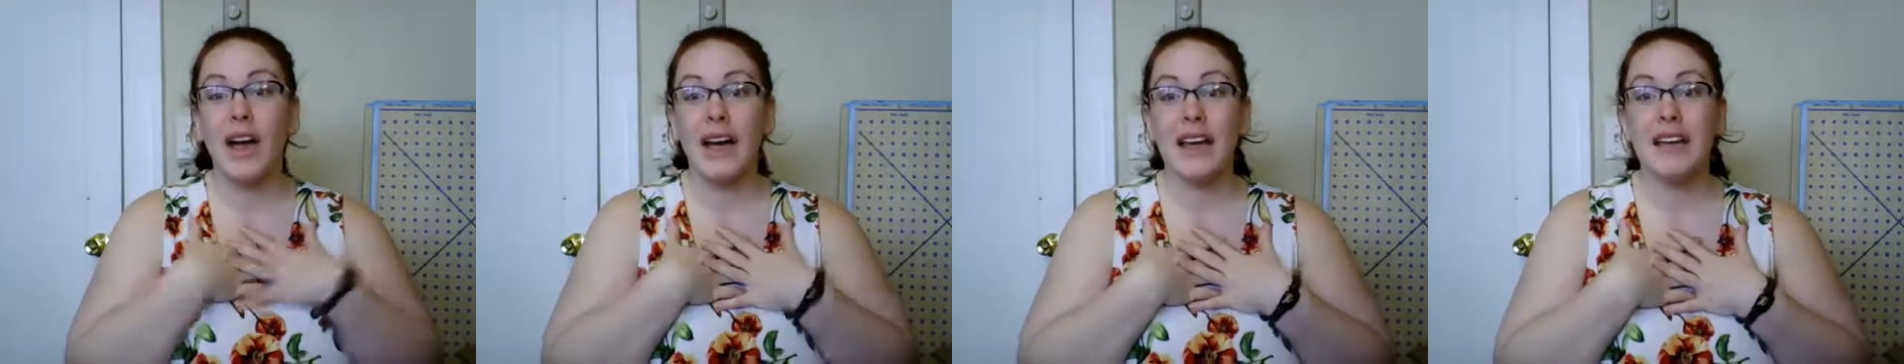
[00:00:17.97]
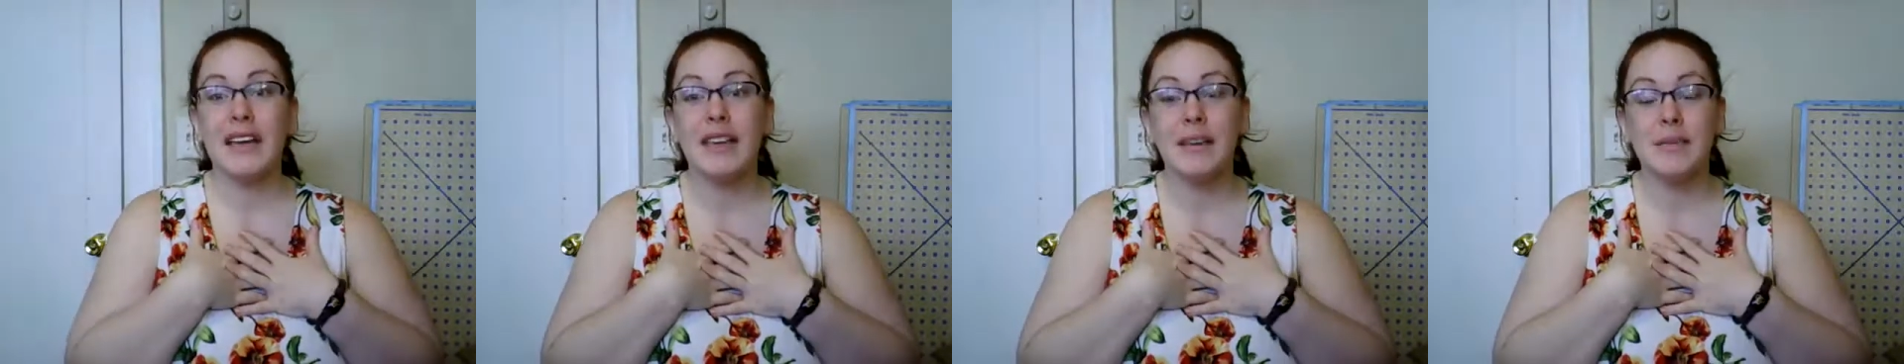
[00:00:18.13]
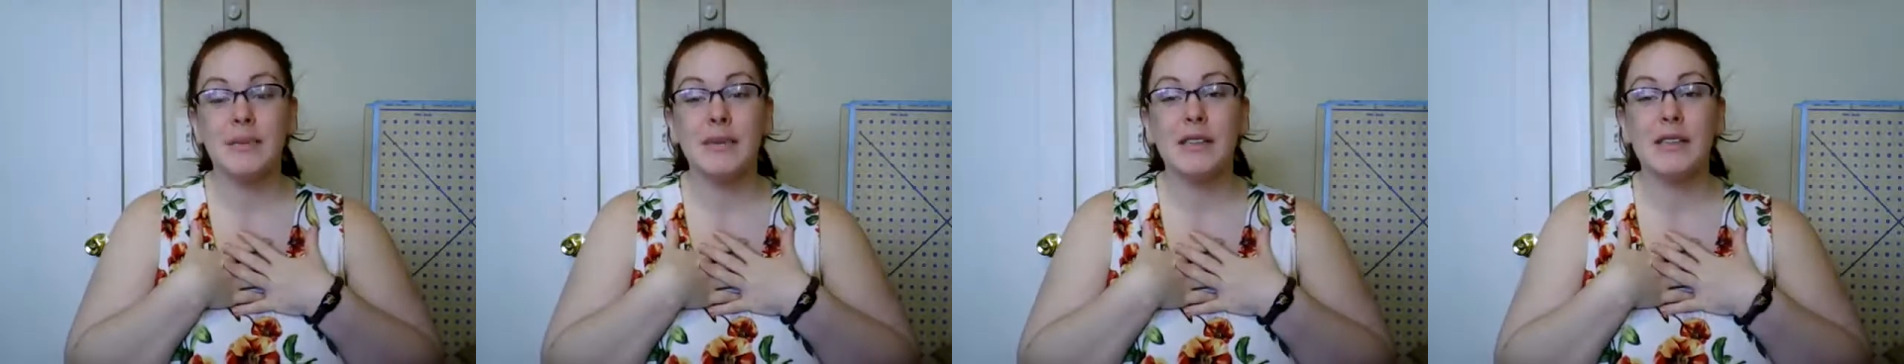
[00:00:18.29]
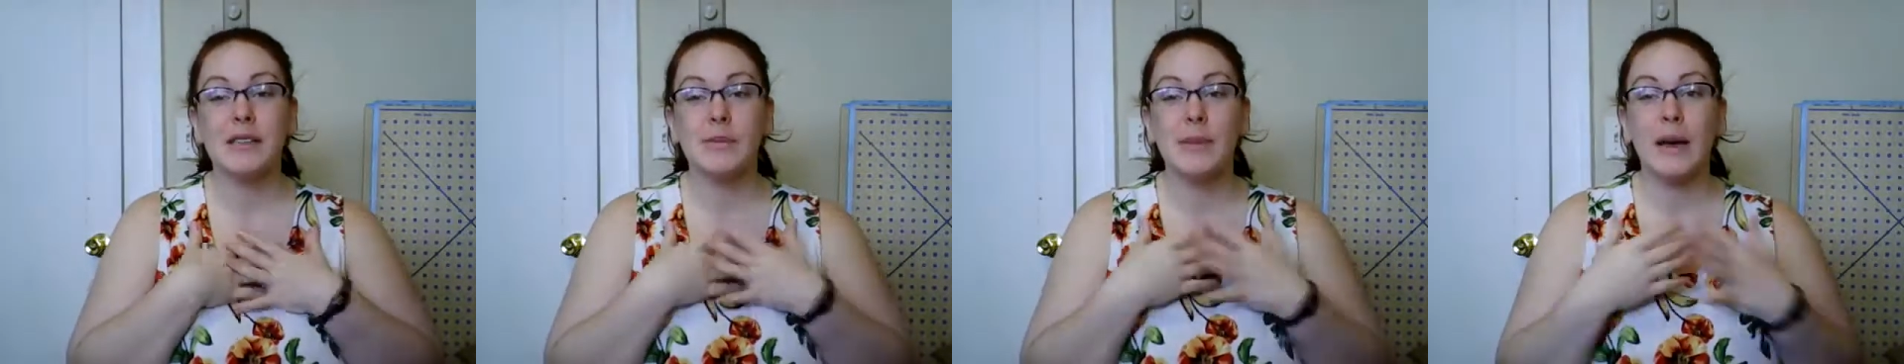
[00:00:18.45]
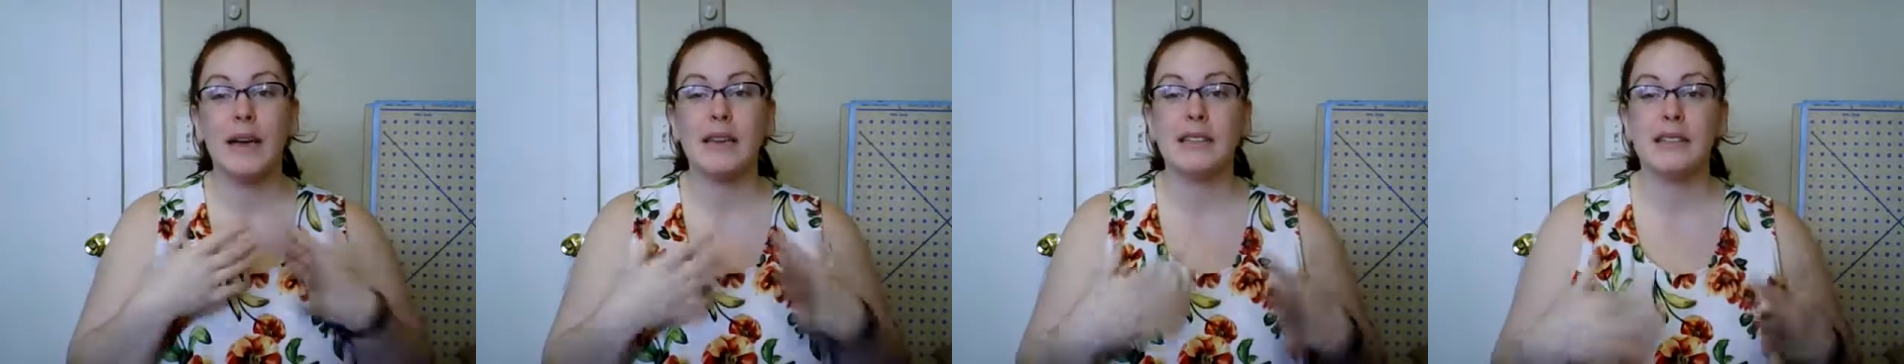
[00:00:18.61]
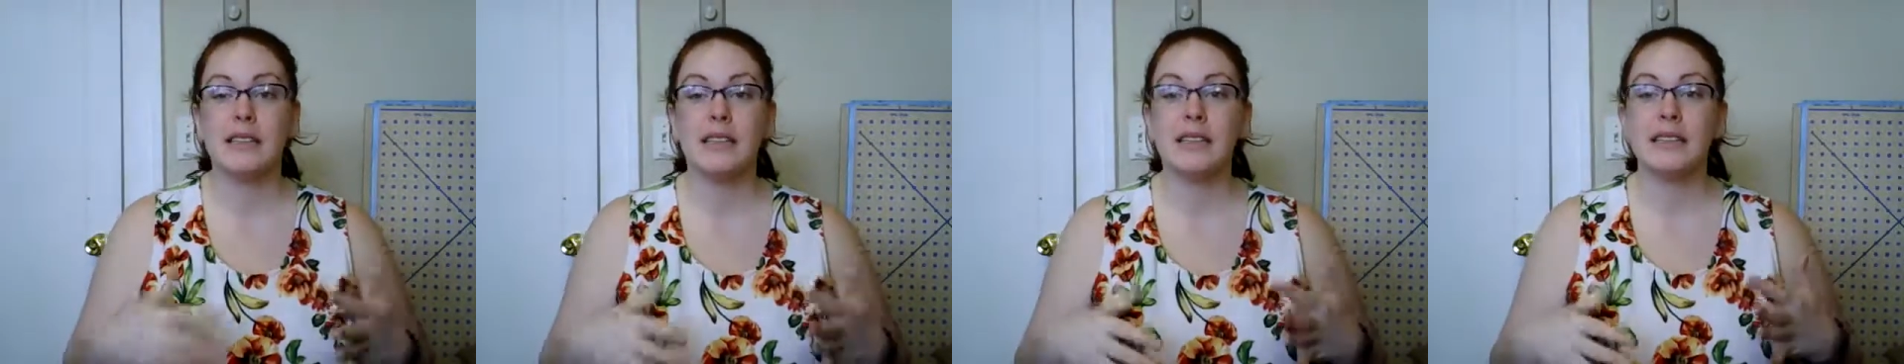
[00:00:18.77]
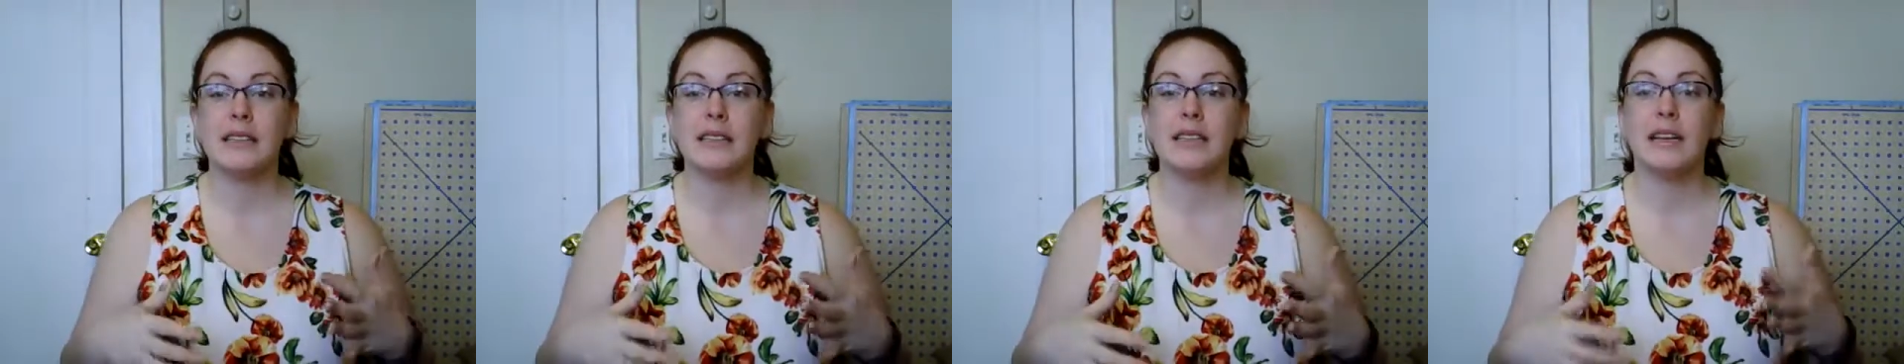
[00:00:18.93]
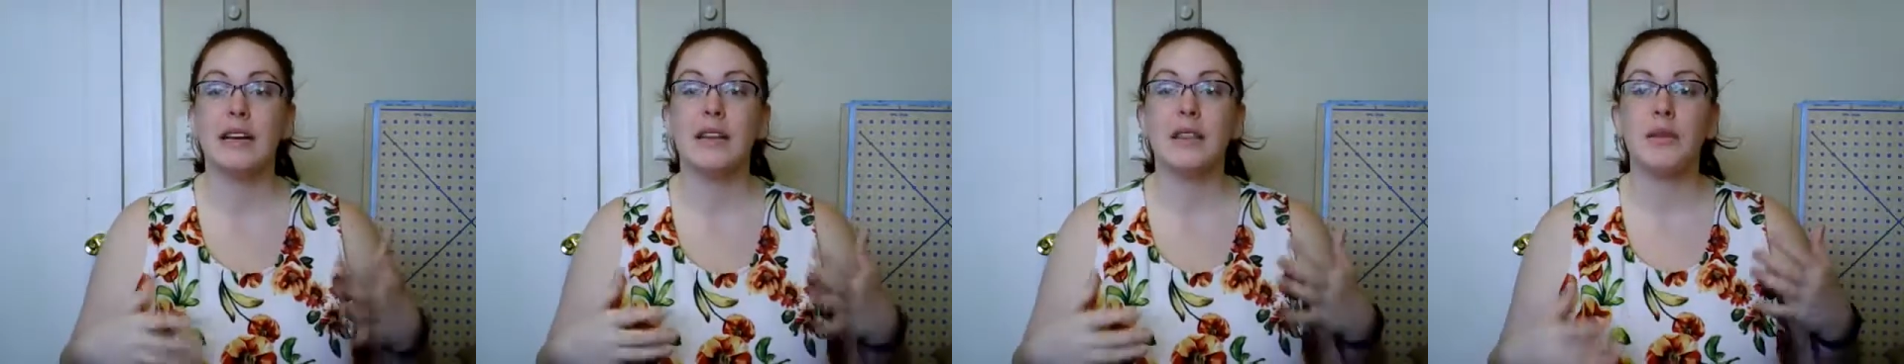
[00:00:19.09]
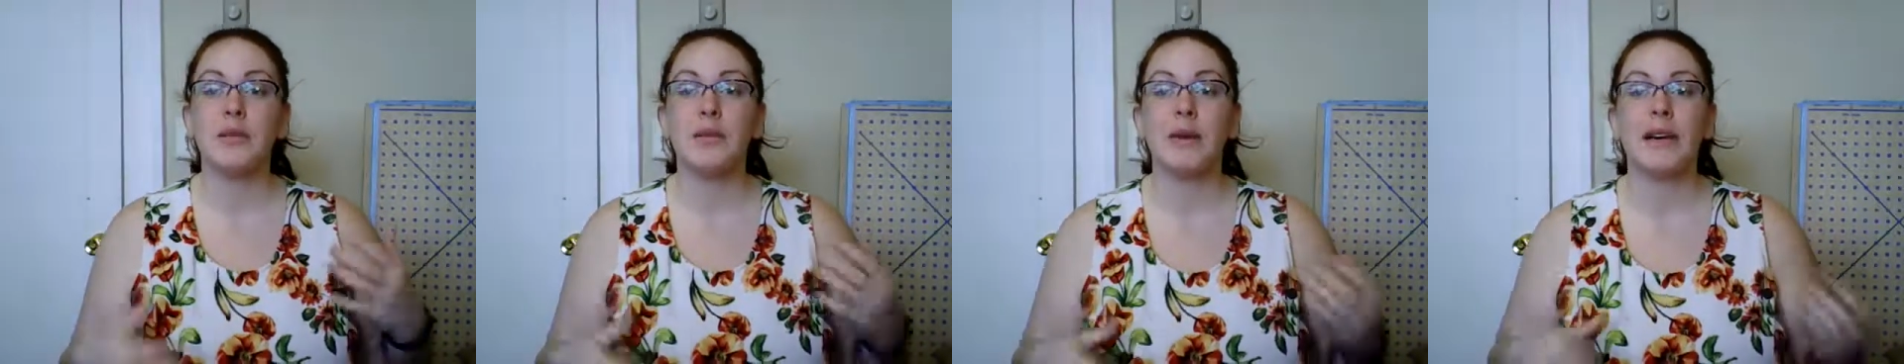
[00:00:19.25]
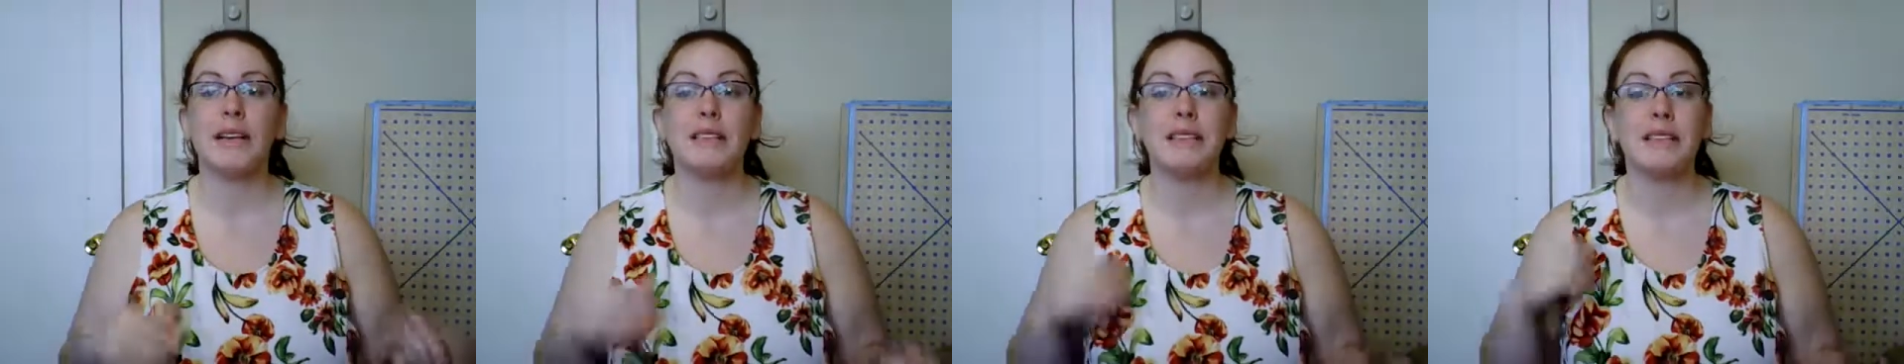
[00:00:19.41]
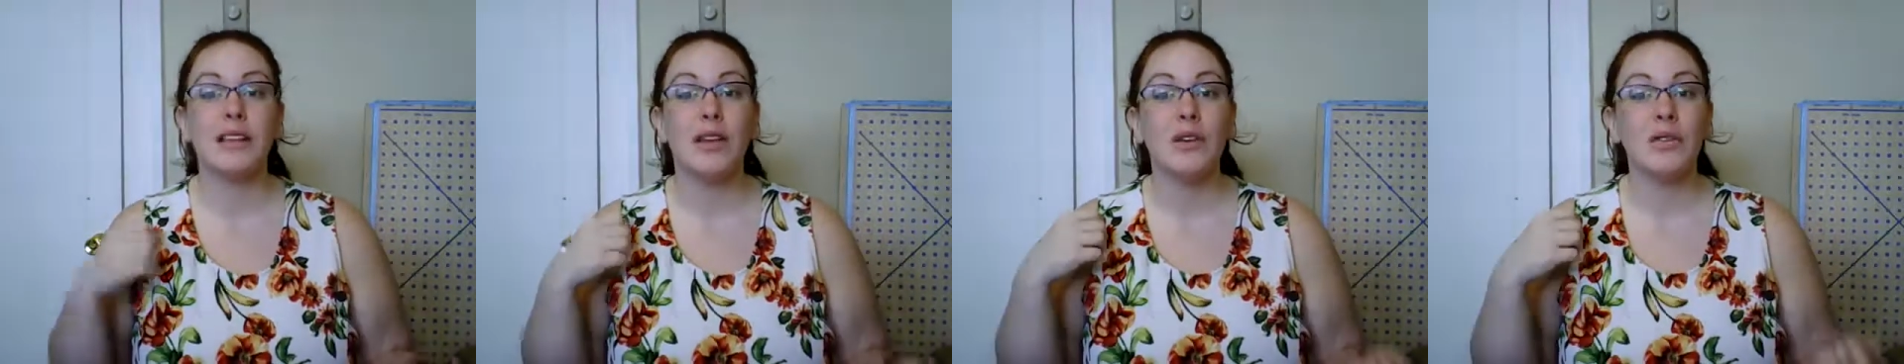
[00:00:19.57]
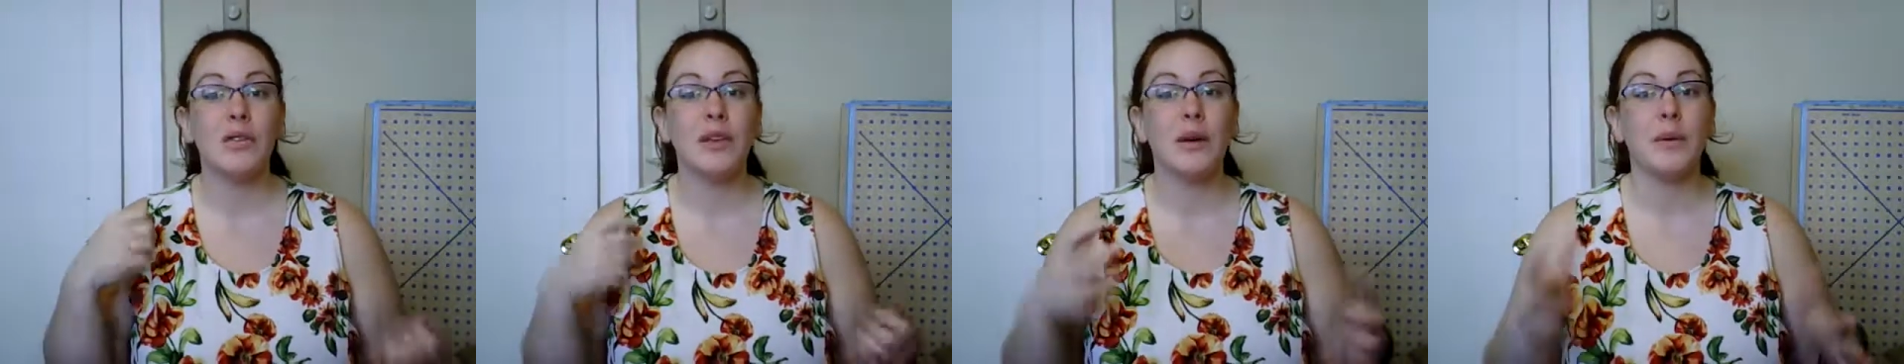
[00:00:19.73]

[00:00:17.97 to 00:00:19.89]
I keep this basket together myself,